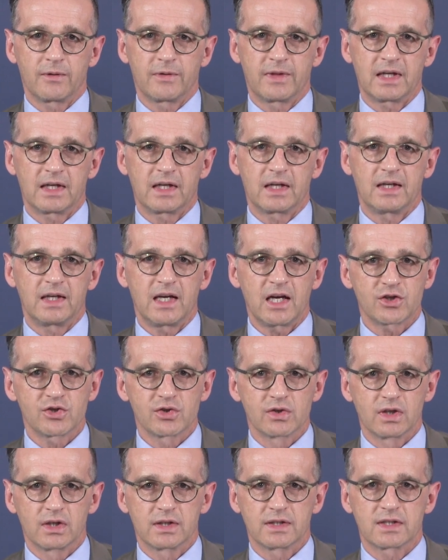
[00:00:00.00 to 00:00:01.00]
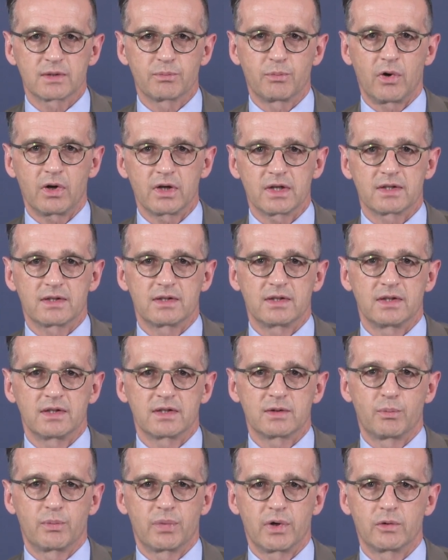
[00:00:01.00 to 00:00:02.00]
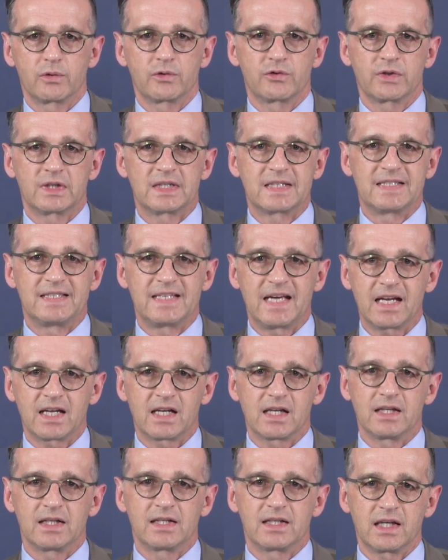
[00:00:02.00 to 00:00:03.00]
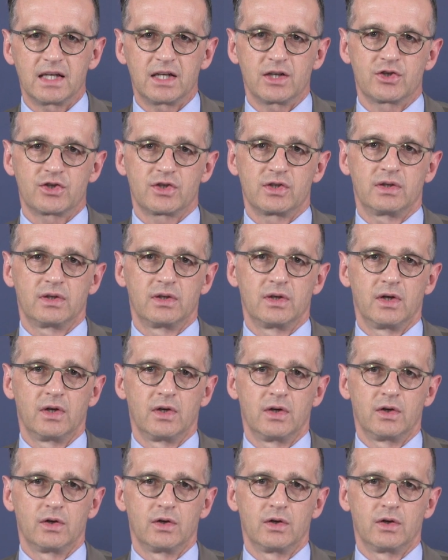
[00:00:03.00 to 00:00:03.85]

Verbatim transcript: that nationalist policies pose a deadly danger